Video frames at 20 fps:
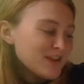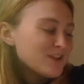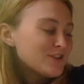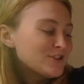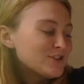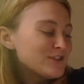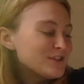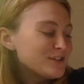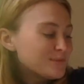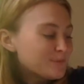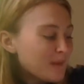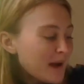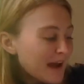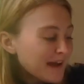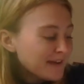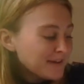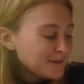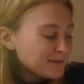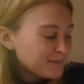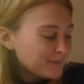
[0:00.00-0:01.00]
She
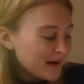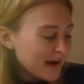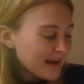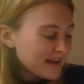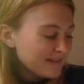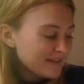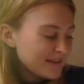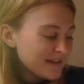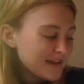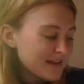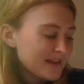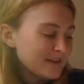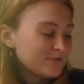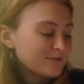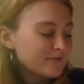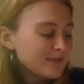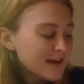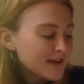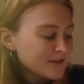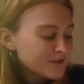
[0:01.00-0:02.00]
smiled brightly and
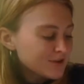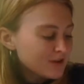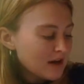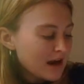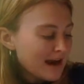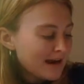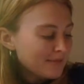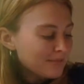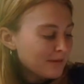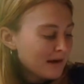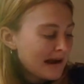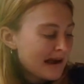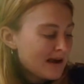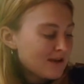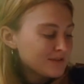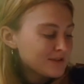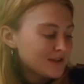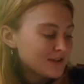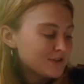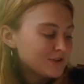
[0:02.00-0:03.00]
raised her
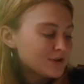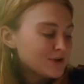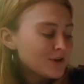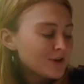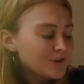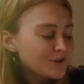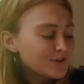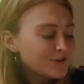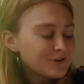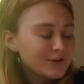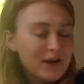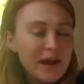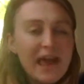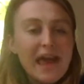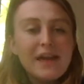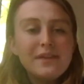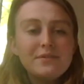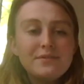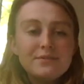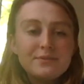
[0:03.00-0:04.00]
eyebrows and turned her
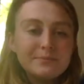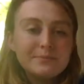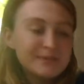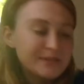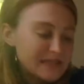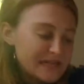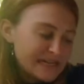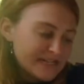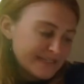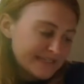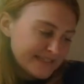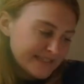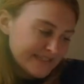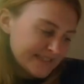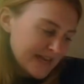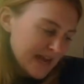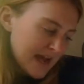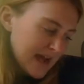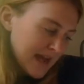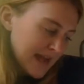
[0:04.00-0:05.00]
head from side to
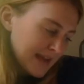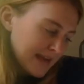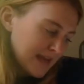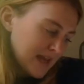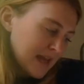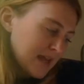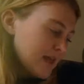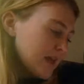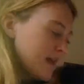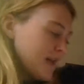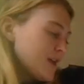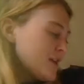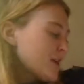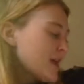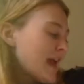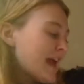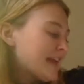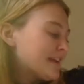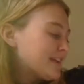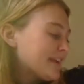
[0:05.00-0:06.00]
side
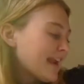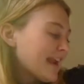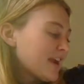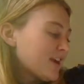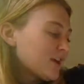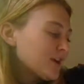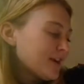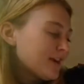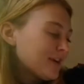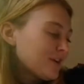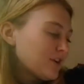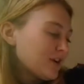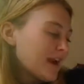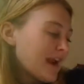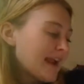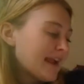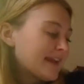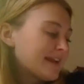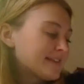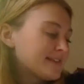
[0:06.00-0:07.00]
and carried her
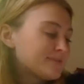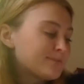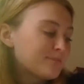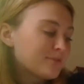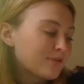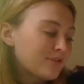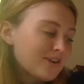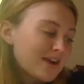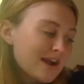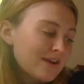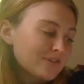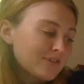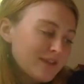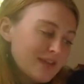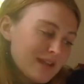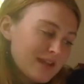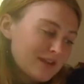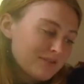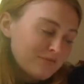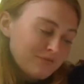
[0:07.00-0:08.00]
hands
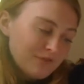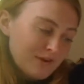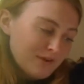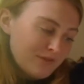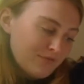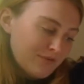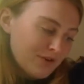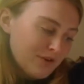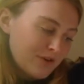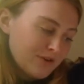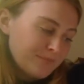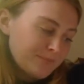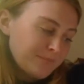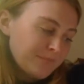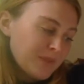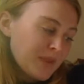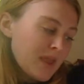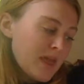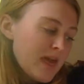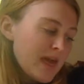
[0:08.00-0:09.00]
proudly in front of her
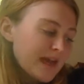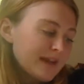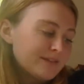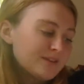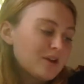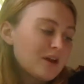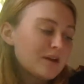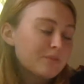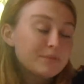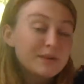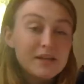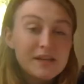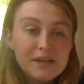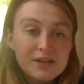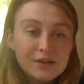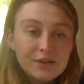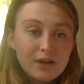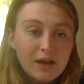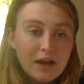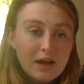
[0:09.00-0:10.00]
and hummed
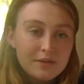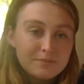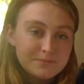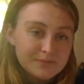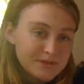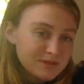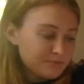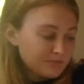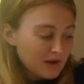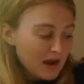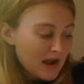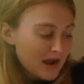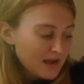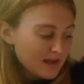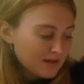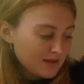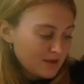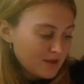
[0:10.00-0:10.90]
Here Comes the Bride